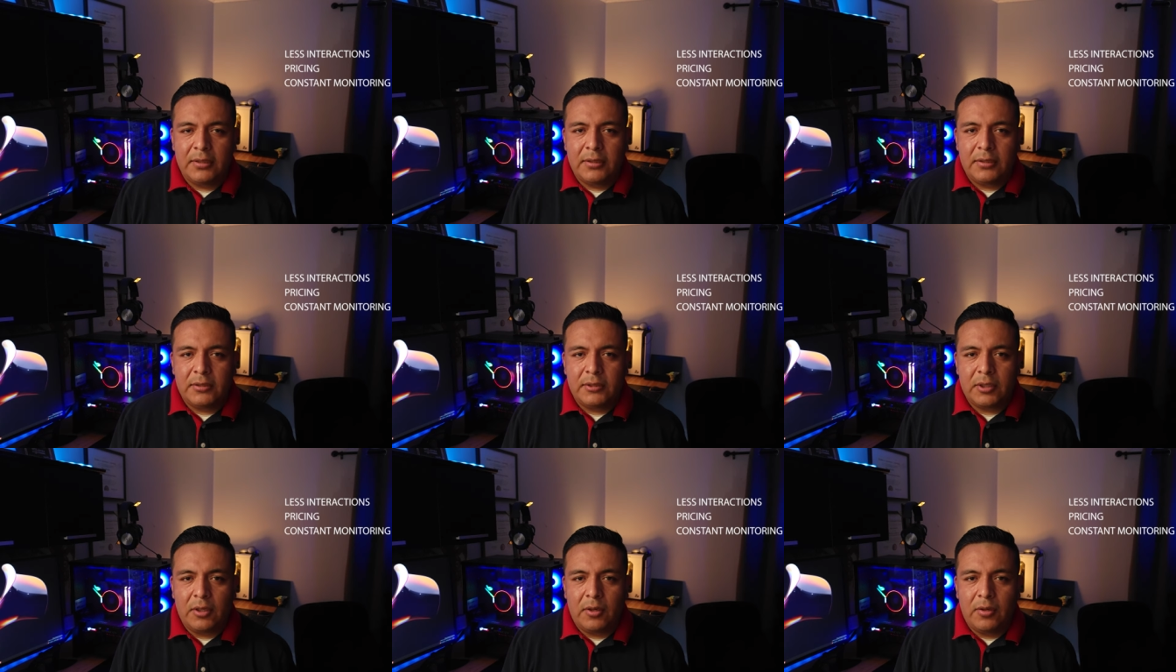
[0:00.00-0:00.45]

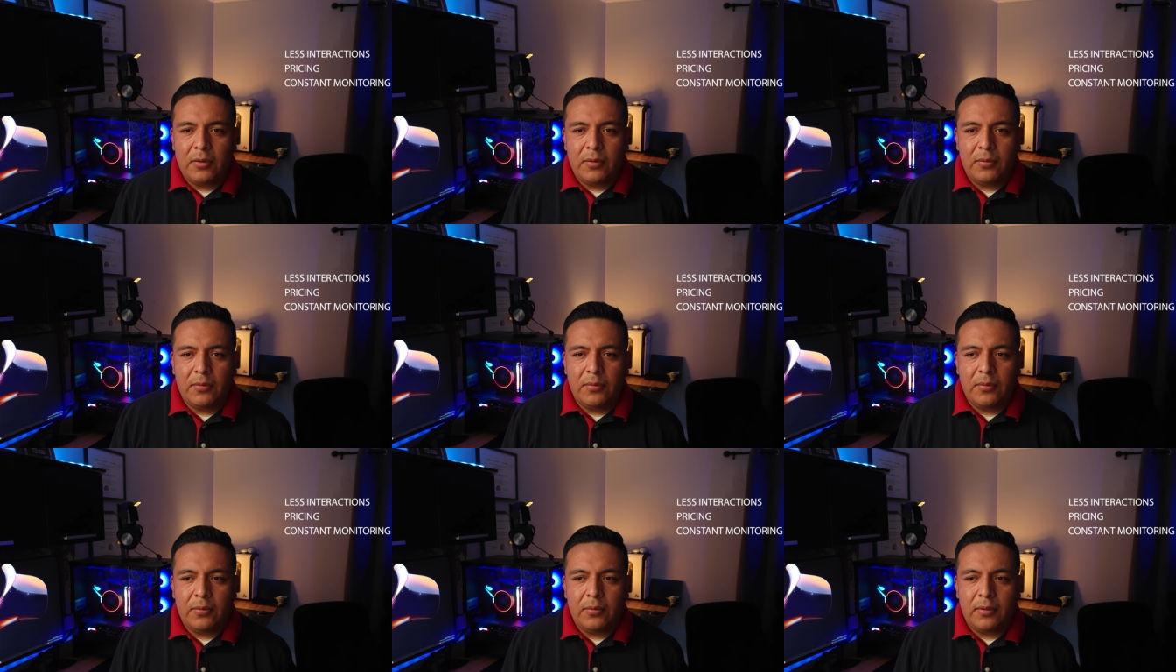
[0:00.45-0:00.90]

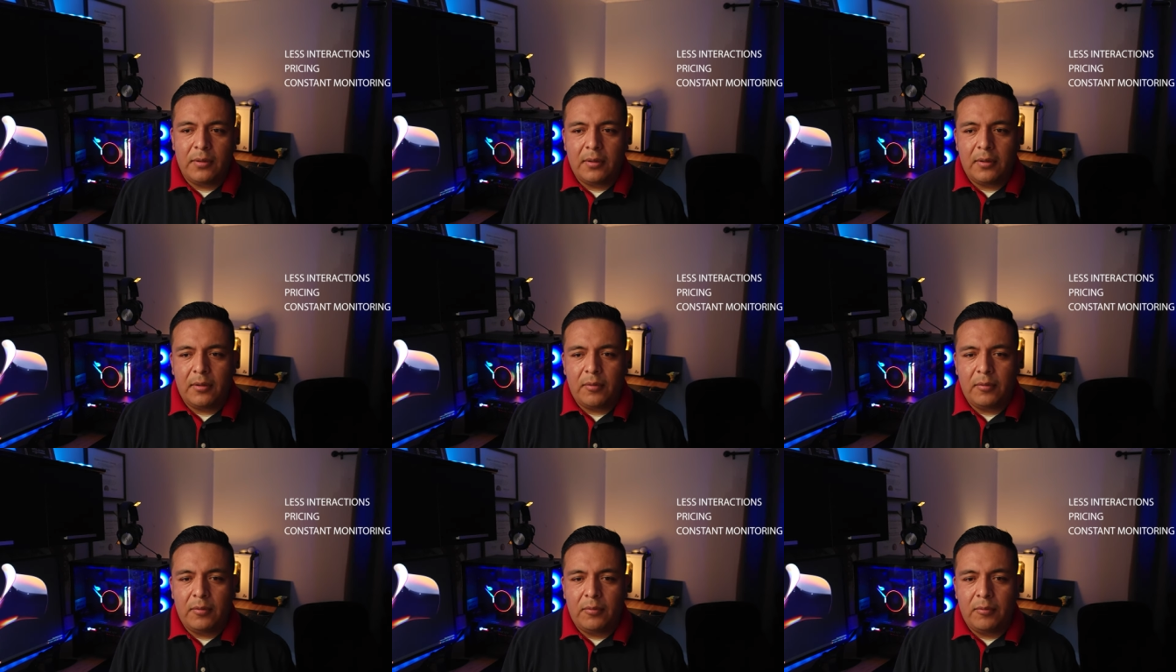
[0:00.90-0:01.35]
So
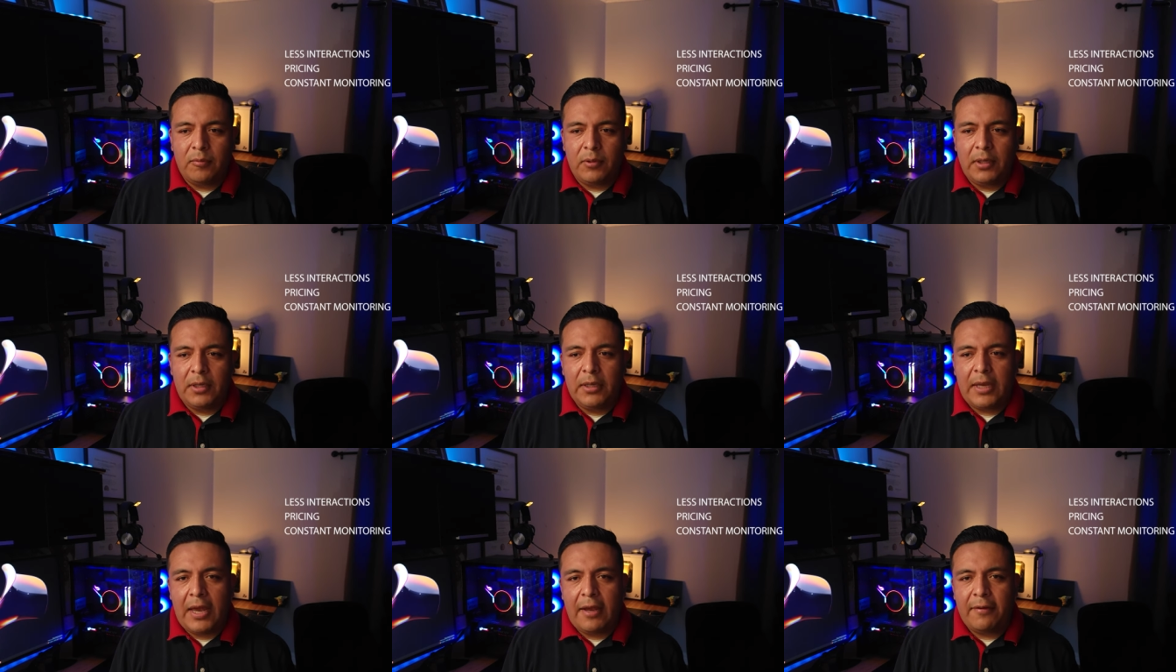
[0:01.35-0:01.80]

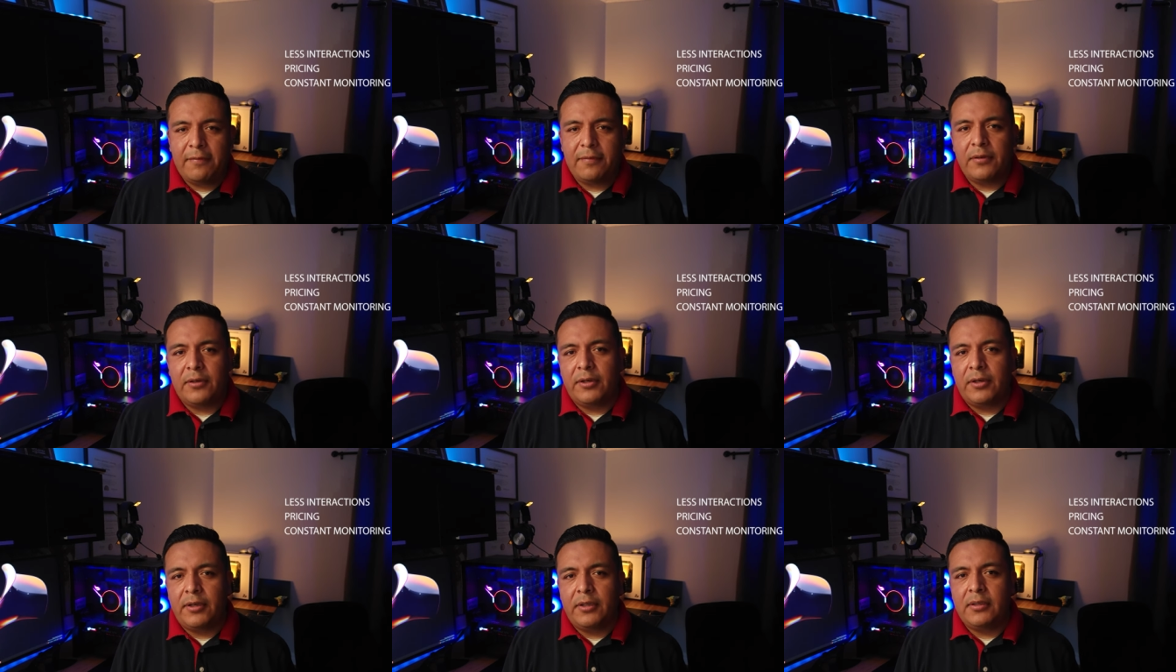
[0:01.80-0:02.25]
we have
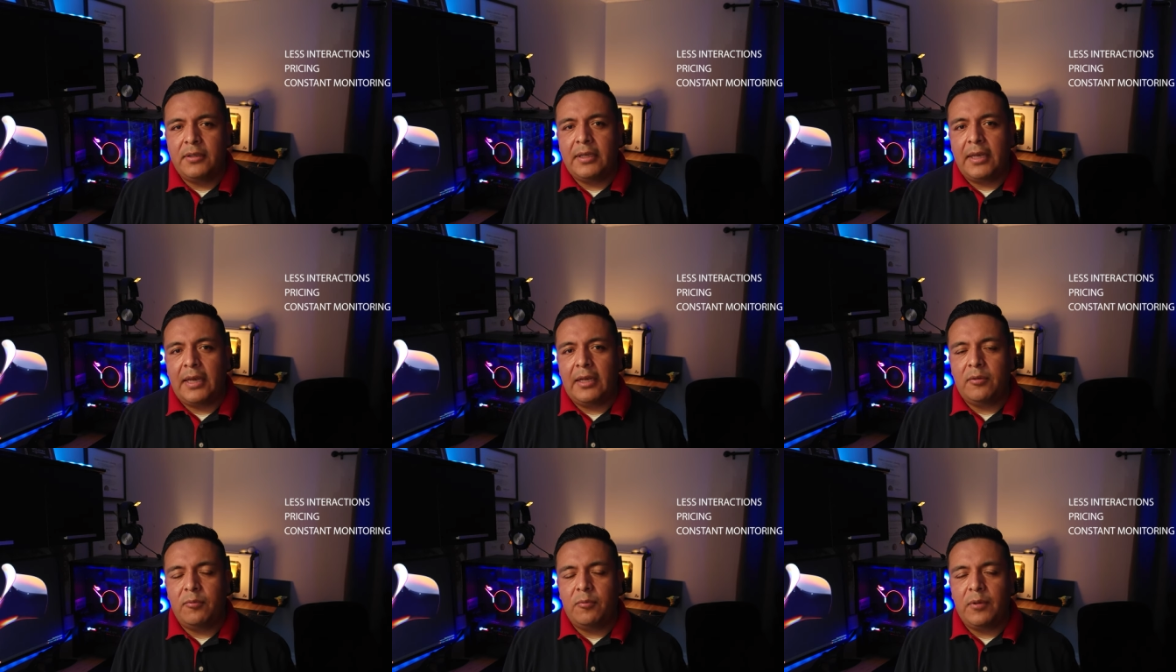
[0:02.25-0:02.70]
learned
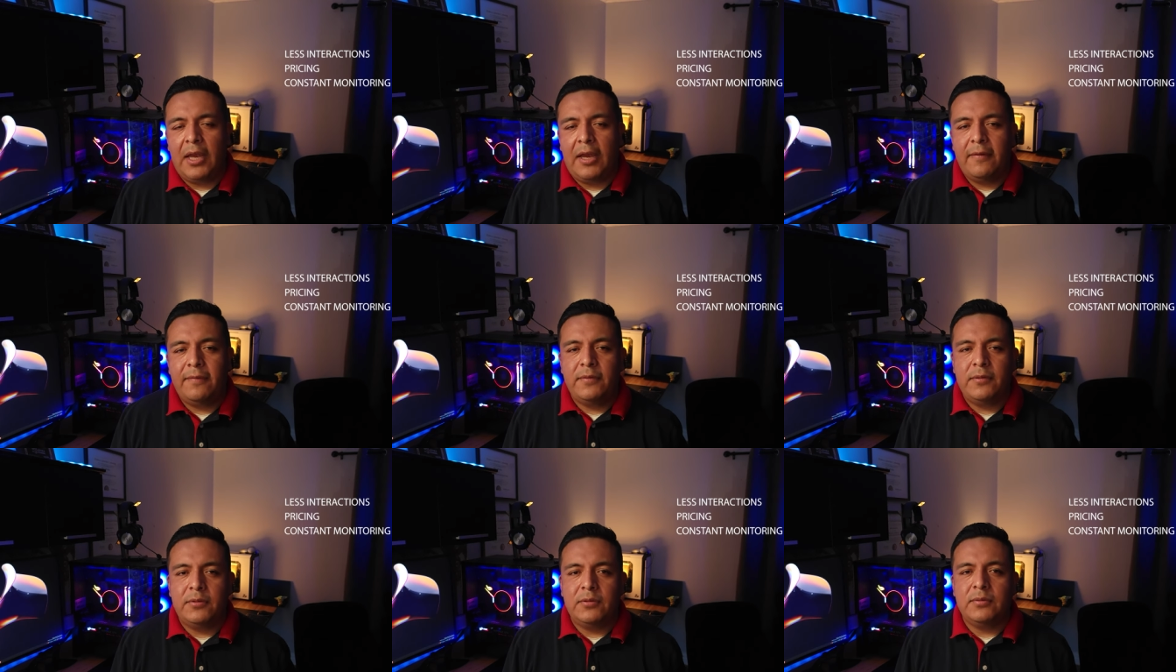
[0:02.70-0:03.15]
that we
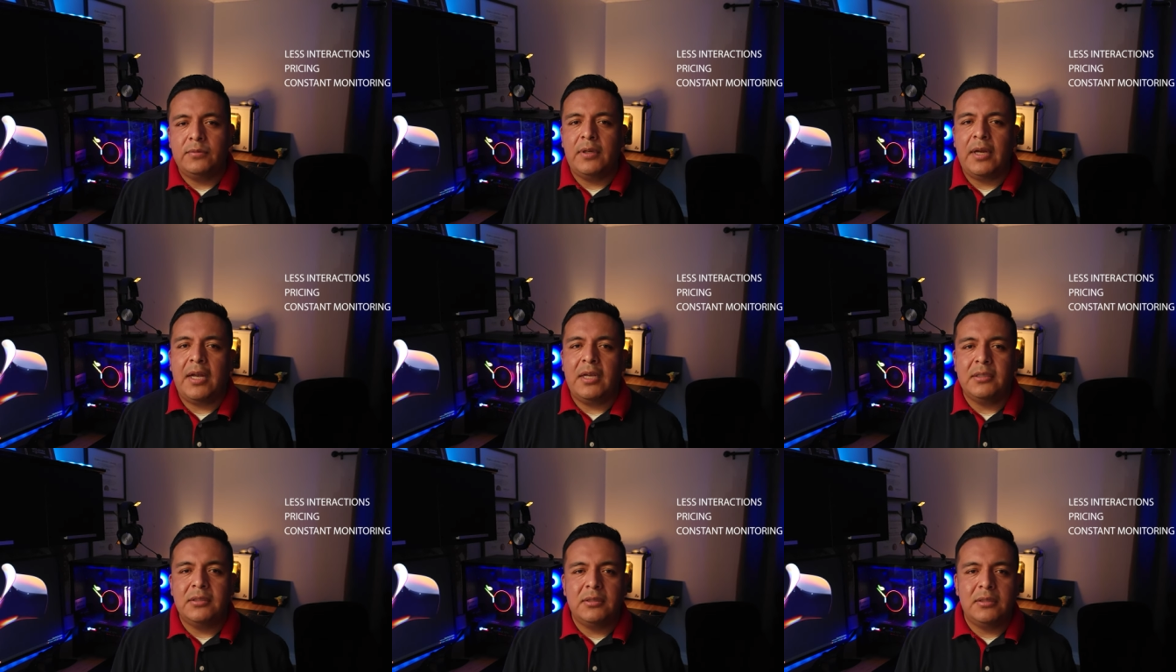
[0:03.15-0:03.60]
have to
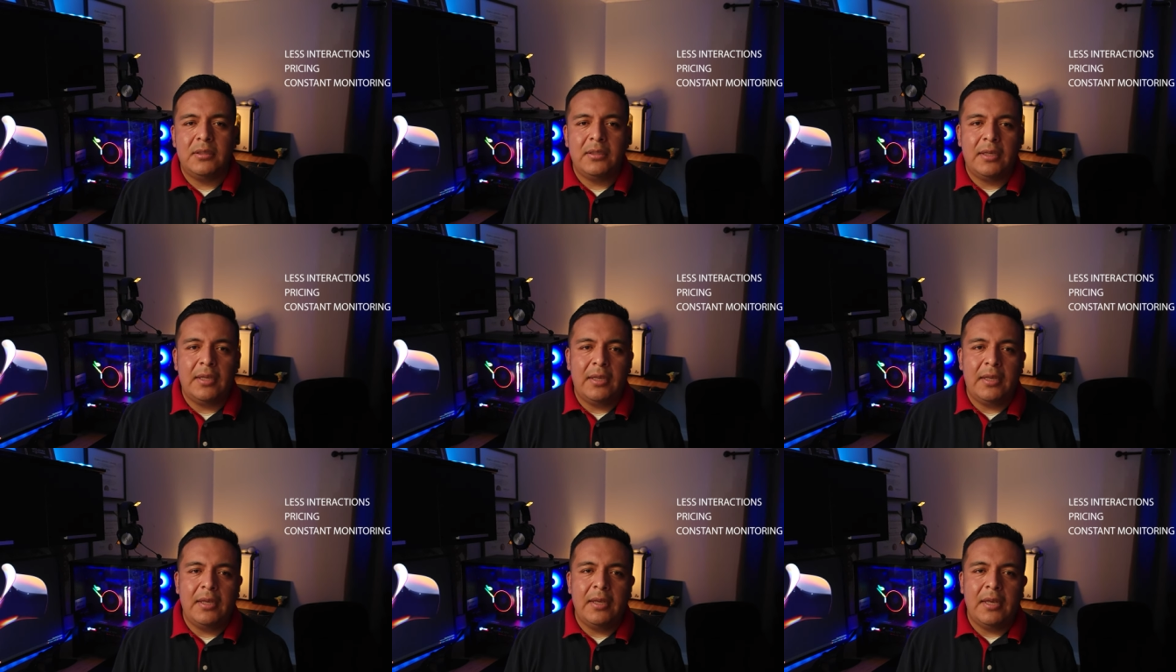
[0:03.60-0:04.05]

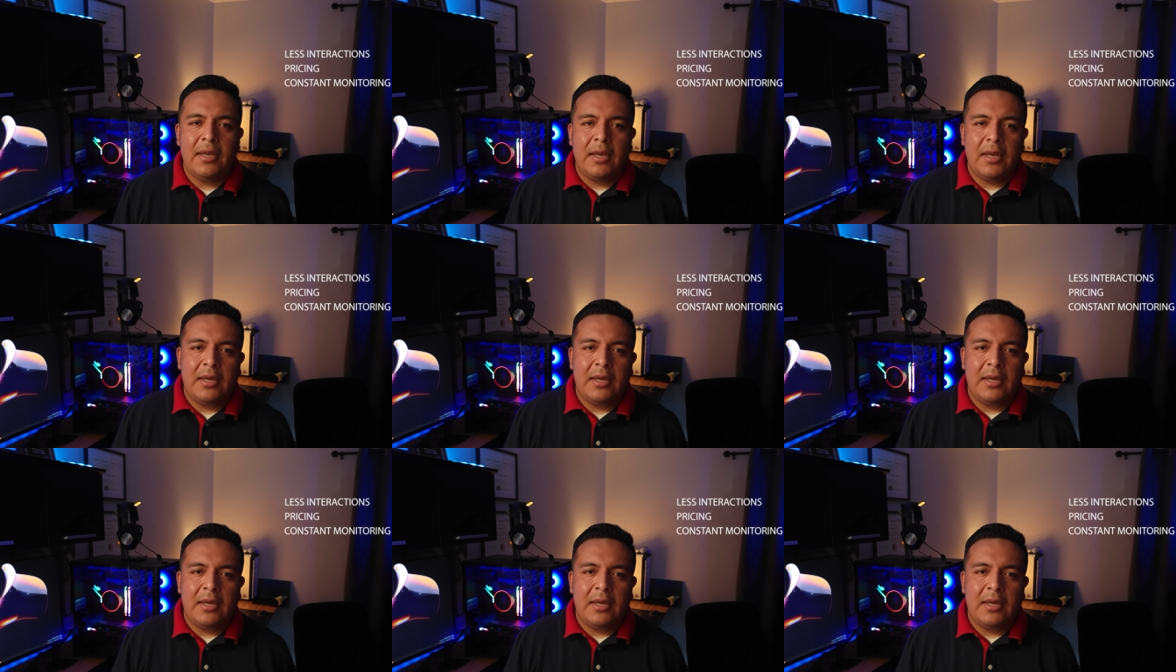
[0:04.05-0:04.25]
constantly